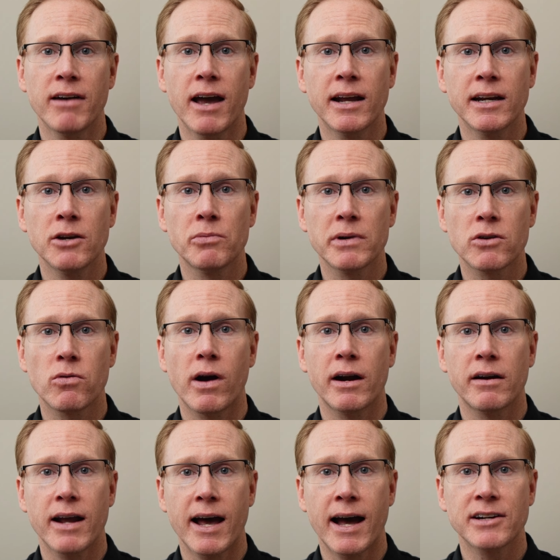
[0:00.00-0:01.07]
any
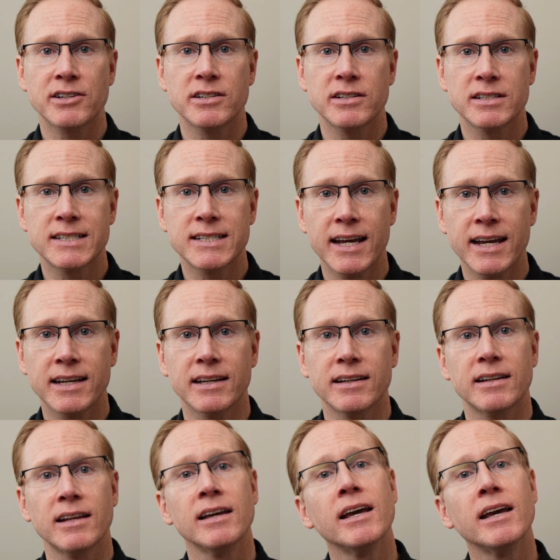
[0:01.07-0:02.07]
required actions taken,